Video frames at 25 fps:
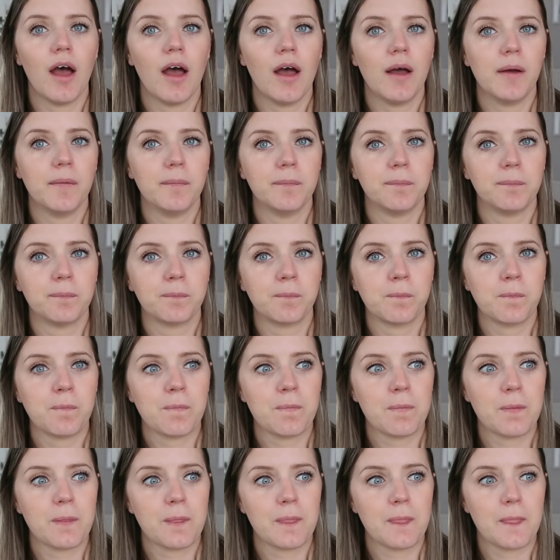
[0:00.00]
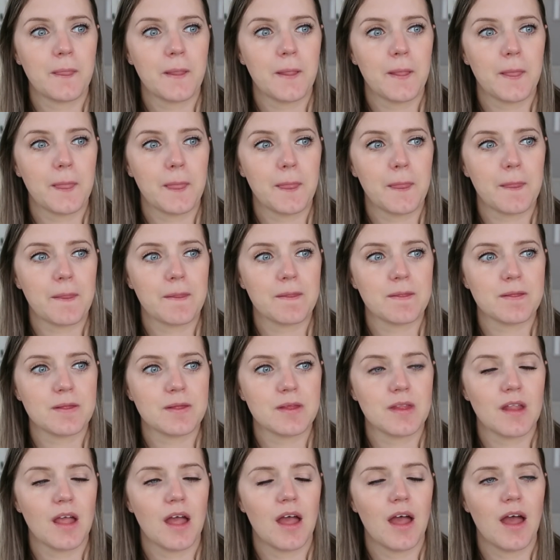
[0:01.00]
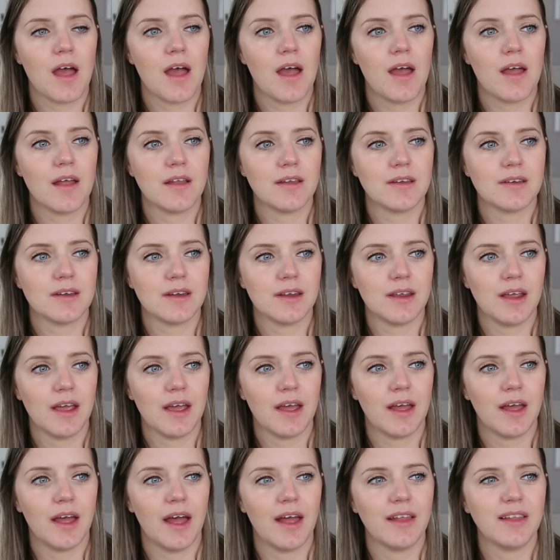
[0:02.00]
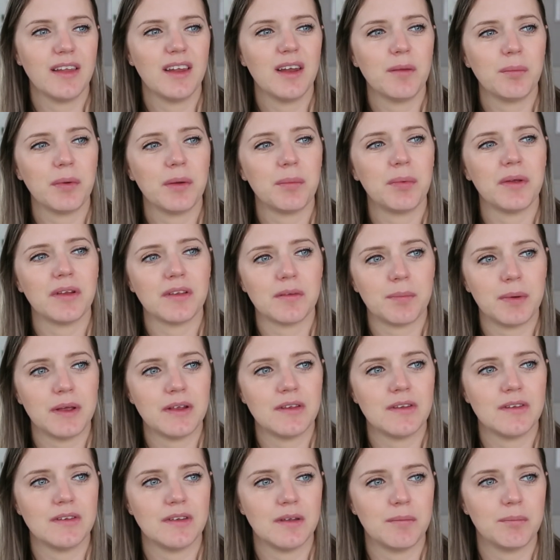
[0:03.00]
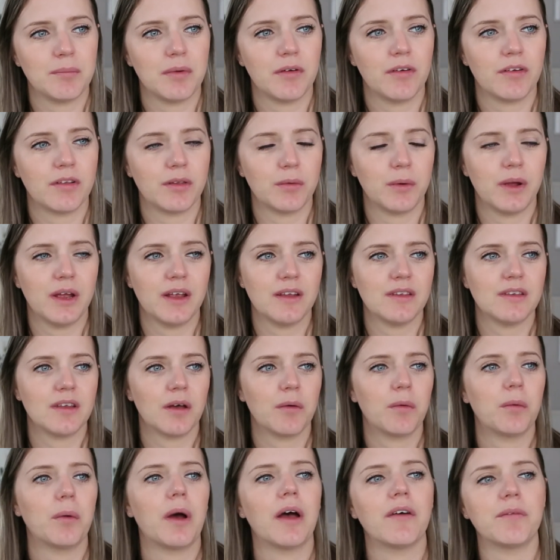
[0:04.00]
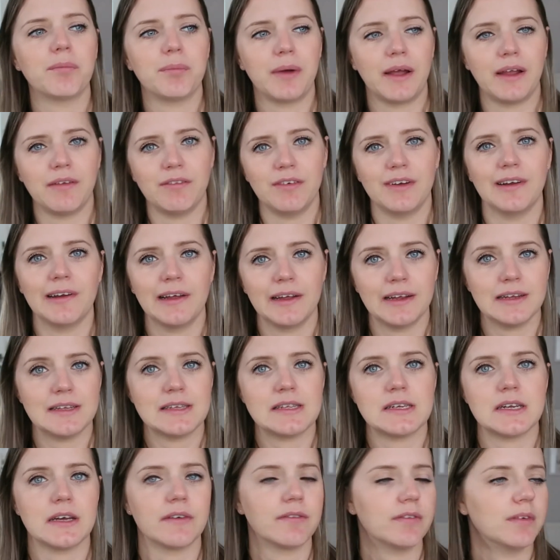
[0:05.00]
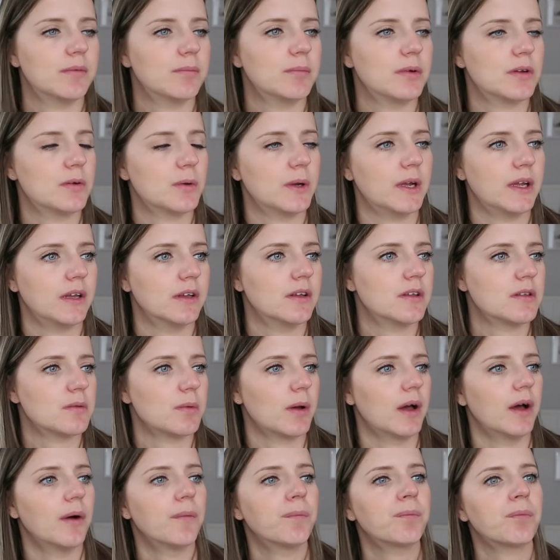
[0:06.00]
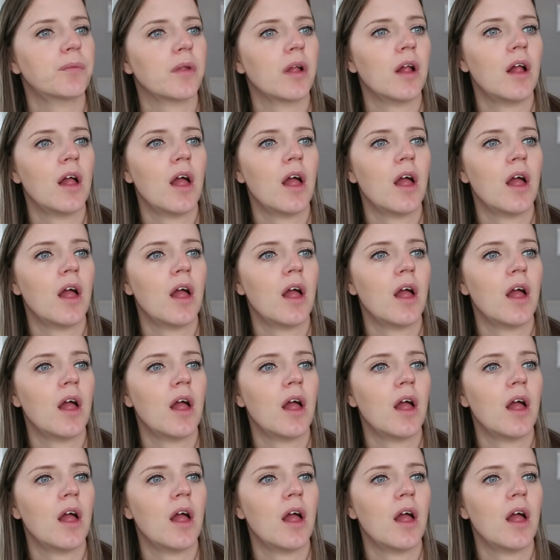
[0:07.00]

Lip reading: And yeah, and then there'll be bits and pieces in between. So we'll have baby related stuff in between as well.